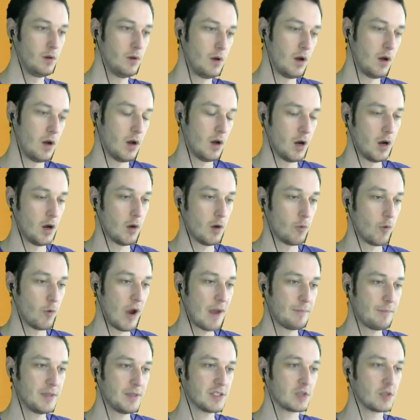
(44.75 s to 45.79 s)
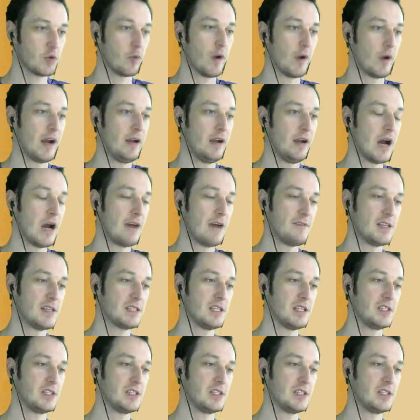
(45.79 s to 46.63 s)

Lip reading: Ramp is great. Obviously,